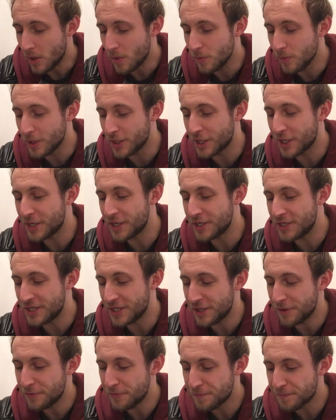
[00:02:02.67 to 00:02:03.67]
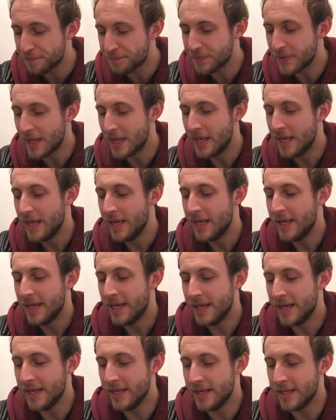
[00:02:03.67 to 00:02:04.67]
What you're going to do
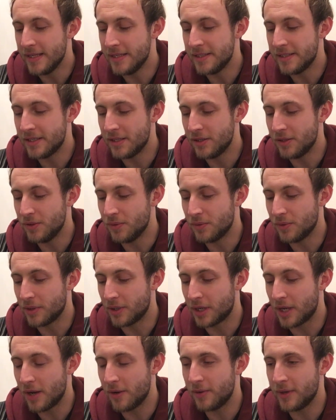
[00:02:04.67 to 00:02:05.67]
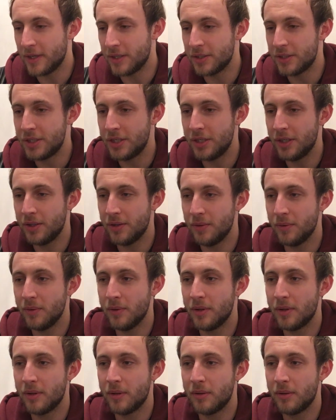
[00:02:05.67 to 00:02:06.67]
is you're going to,